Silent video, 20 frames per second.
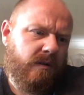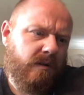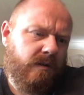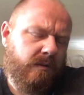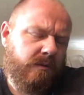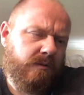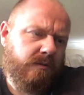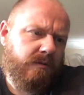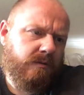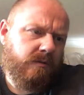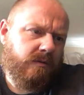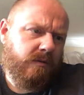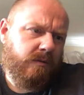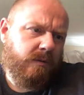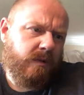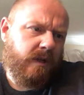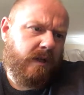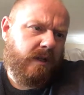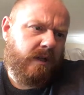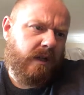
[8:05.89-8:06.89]
I'm not sure the
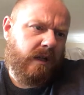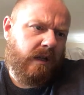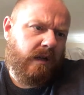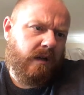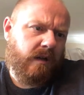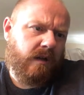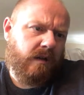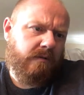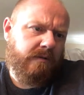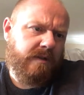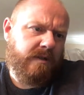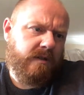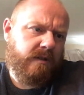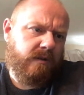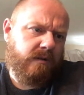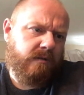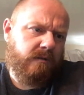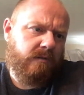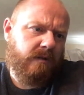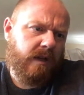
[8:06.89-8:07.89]
word lager is
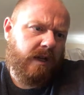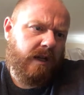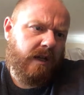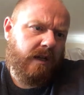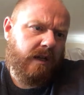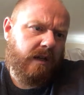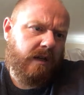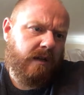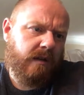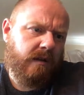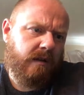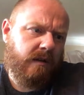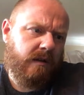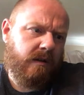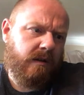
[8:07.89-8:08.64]
on here